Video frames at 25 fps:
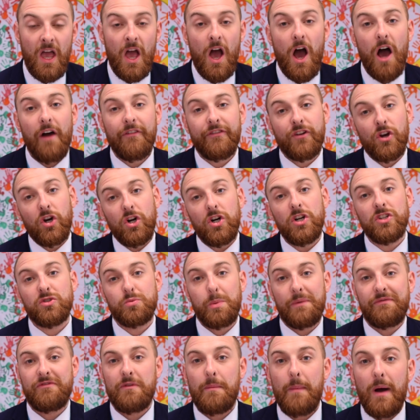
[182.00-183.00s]
Of course,
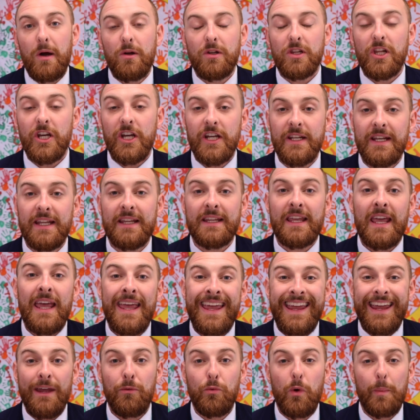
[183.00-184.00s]
with remote learning,
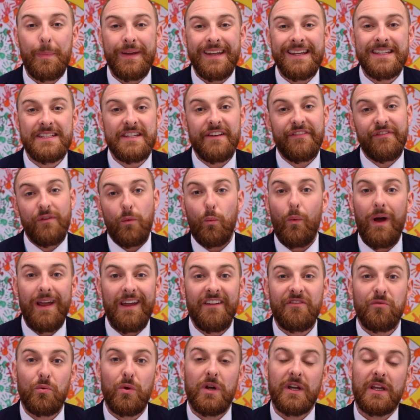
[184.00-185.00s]
it will be a different way
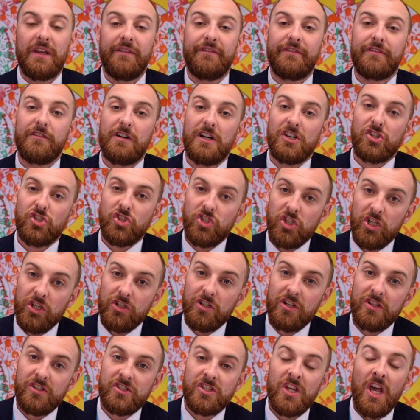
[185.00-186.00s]
of working for our
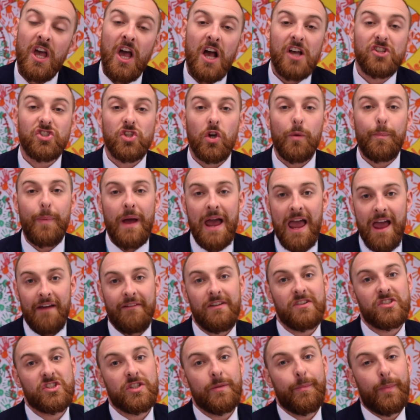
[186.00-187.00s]
students, and so
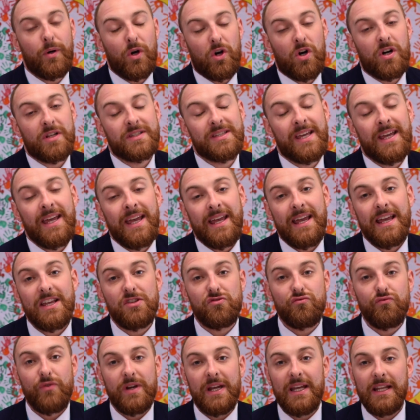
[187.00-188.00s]
parent support
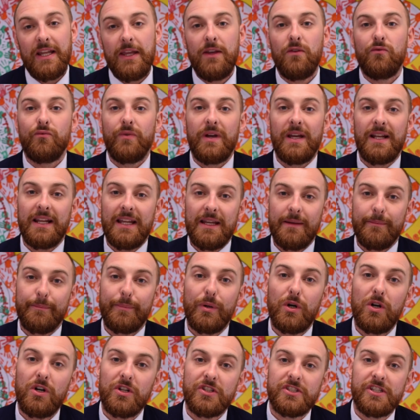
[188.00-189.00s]
is really
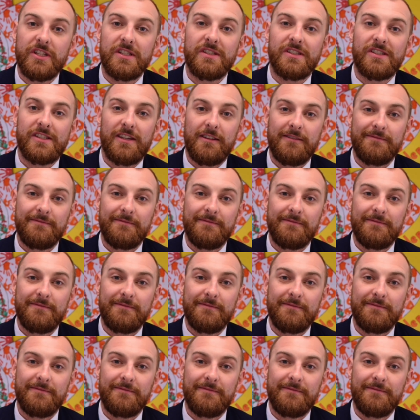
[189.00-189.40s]
important.